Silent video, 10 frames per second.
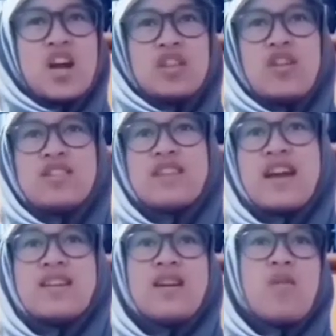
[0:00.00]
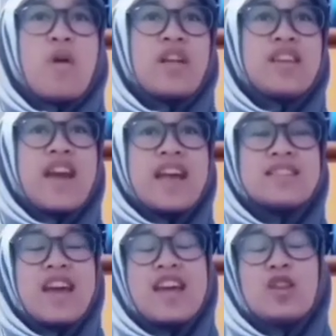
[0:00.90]
Don't say writing
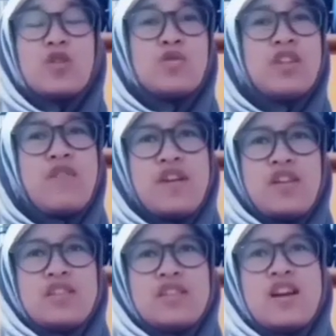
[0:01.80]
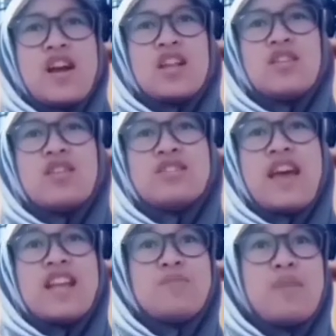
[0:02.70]
essay is too difficult. Don't
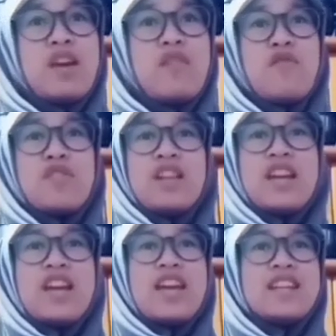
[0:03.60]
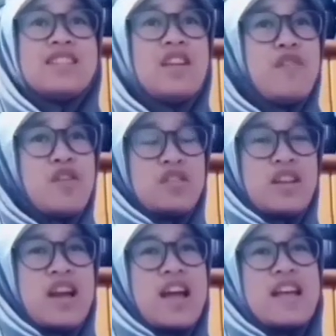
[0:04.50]
say speaking fluently is difficult.
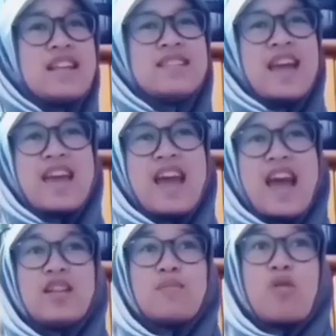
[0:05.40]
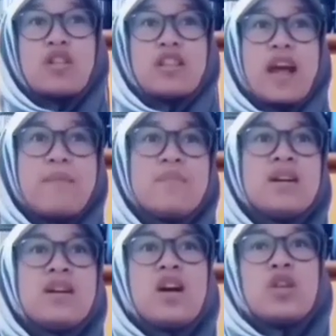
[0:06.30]
Say, I need more time
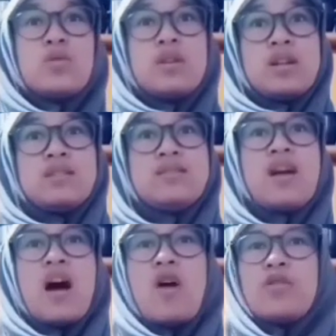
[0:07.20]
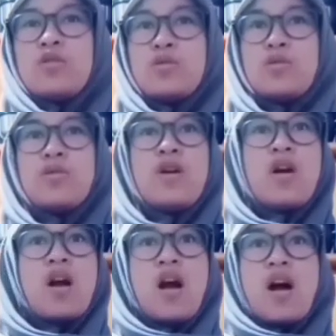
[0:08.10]
to learn how to
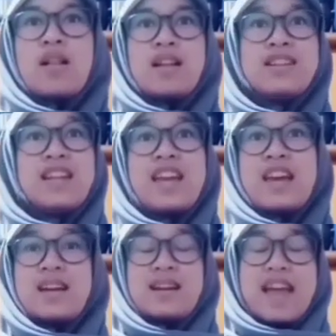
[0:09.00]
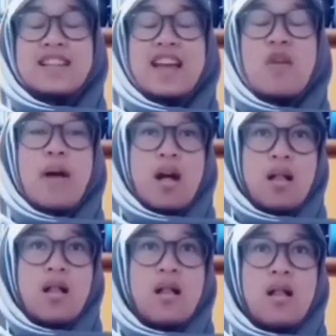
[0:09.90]
learn essay well.
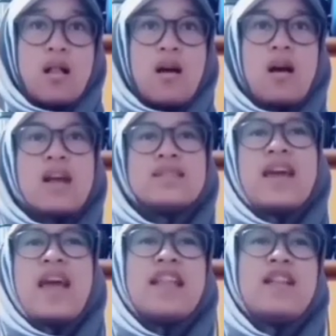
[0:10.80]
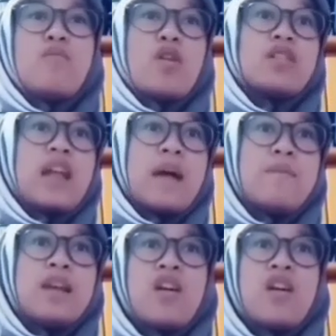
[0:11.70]
Say, I need more time in